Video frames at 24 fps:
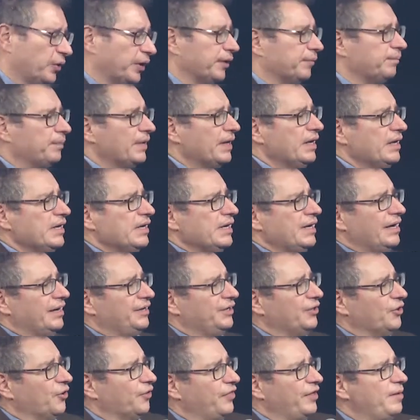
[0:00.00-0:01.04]
And,
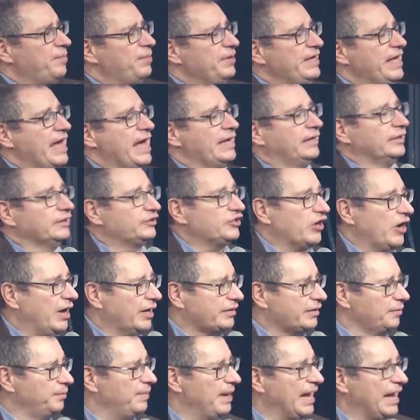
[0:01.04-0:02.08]
you know, they began to
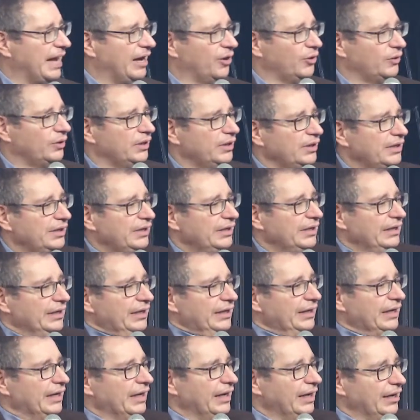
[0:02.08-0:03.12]
talk
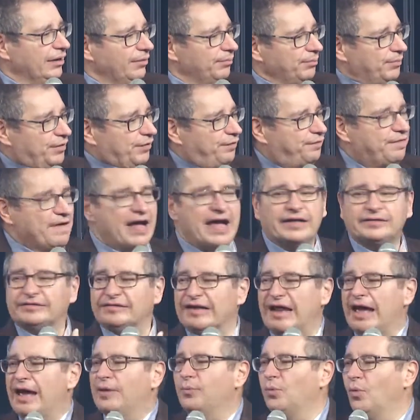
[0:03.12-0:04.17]
about the fact
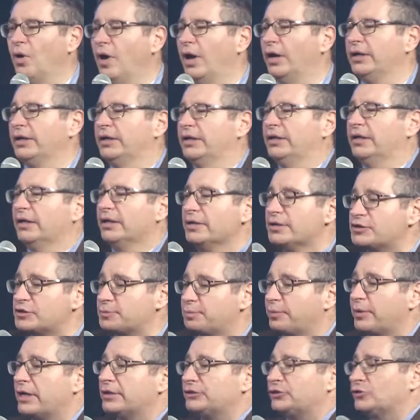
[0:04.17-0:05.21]
that I wanted an
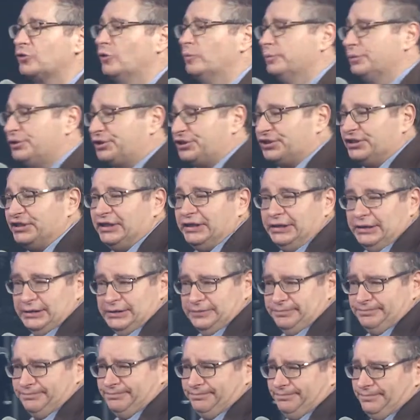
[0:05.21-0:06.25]
espresso machine.
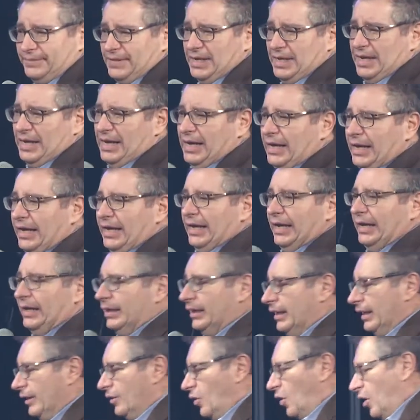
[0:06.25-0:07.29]

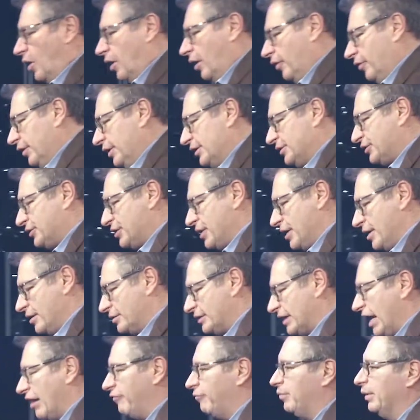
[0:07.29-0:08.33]
And in all these
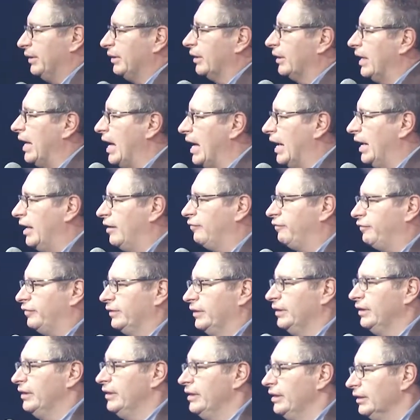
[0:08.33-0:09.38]
years that I've been alive,
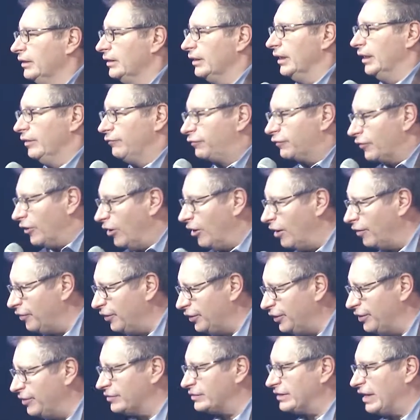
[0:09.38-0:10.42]
and for all
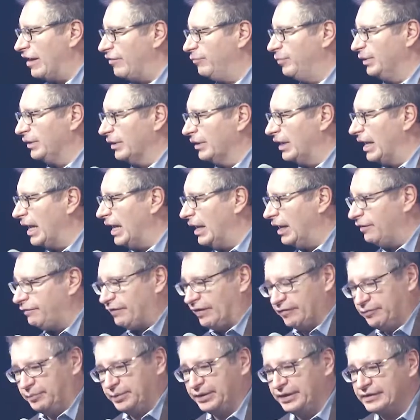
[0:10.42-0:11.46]
the years that I've been
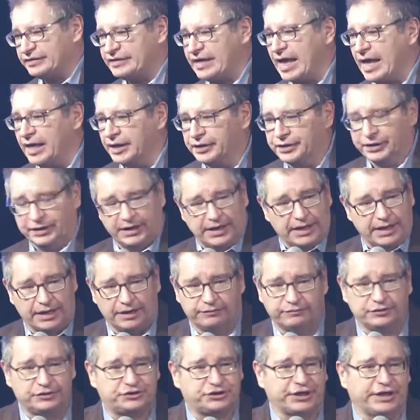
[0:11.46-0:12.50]
alive, I've been Italian. I
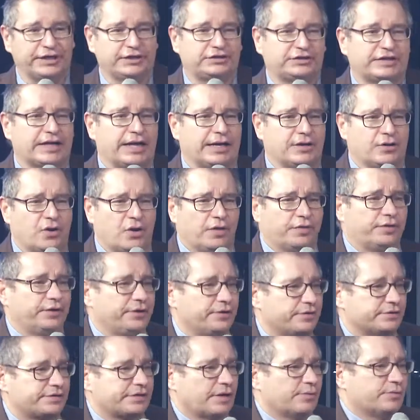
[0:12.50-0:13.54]
haven't changed that in all the
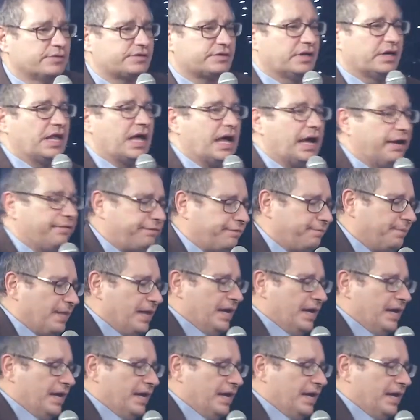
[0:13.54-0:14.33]
years I was alive.